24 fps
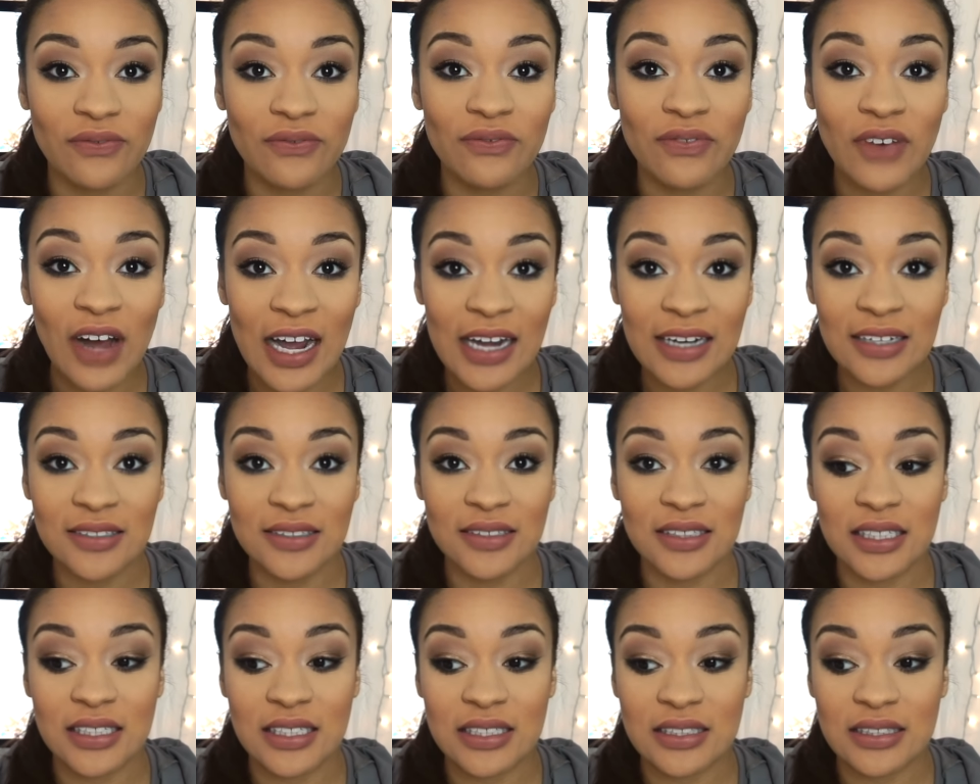
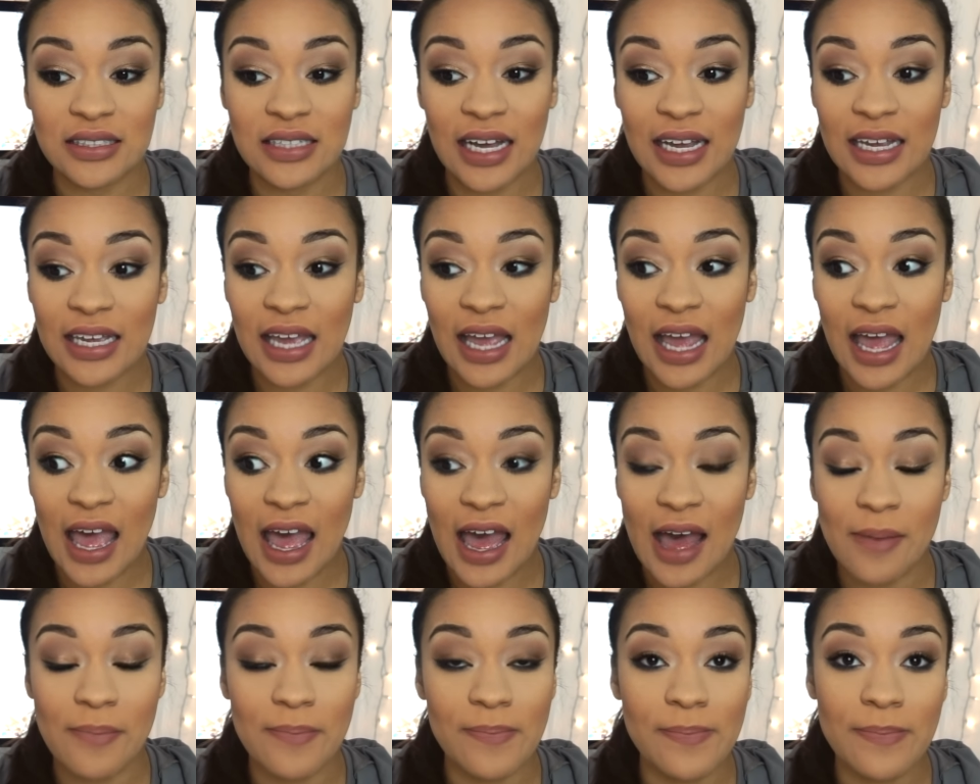Finally, like
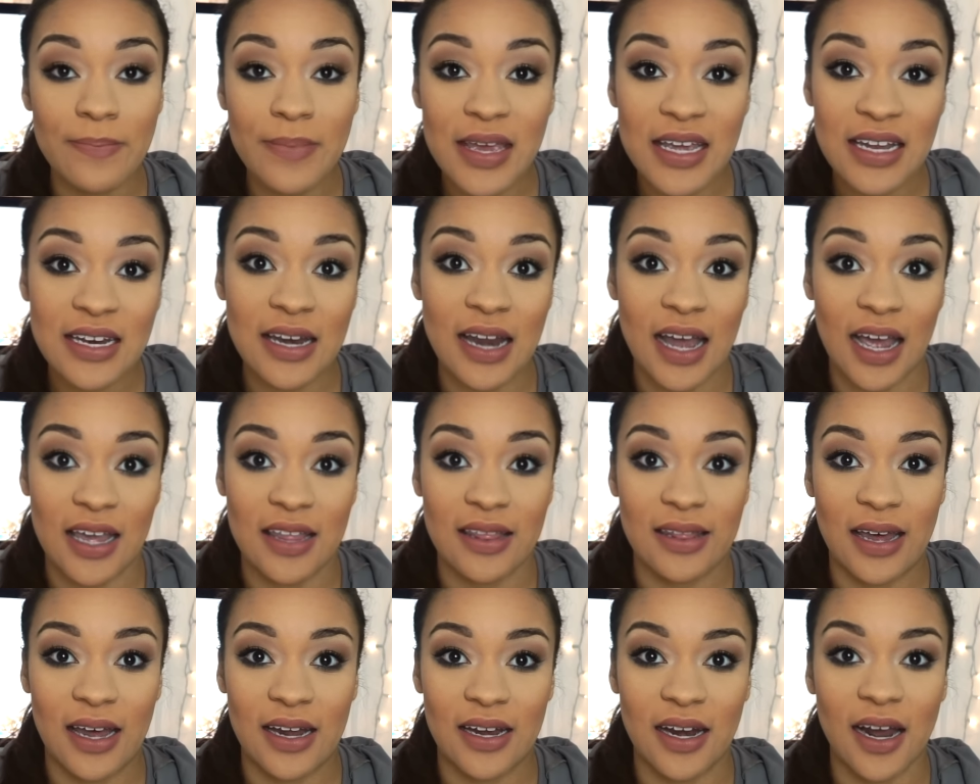at
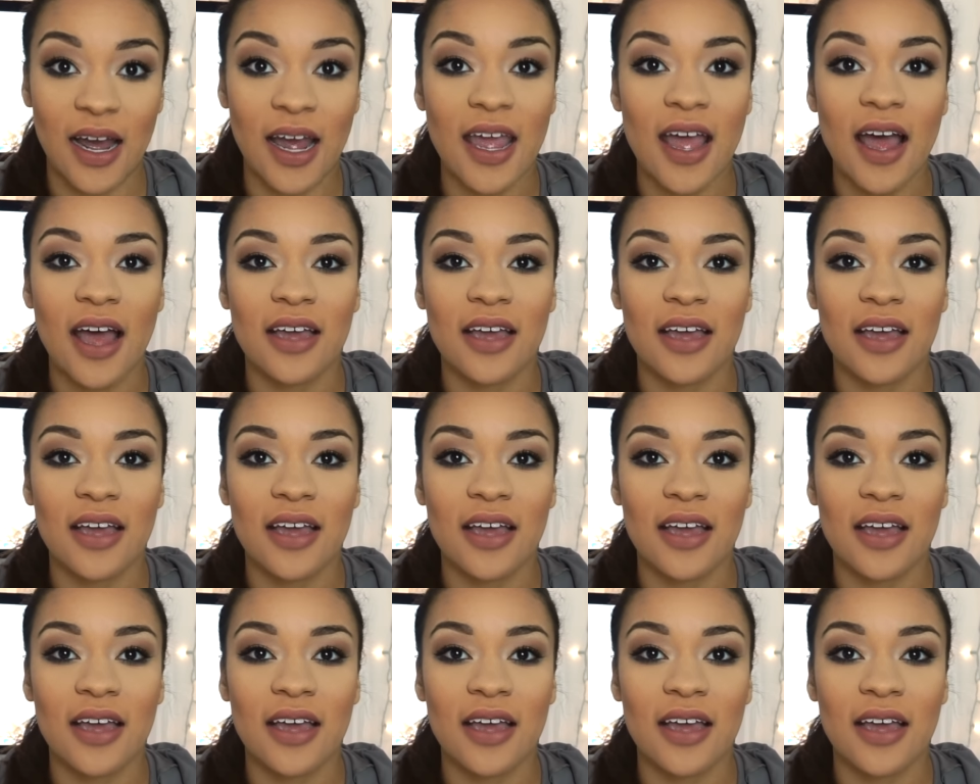midnight that night,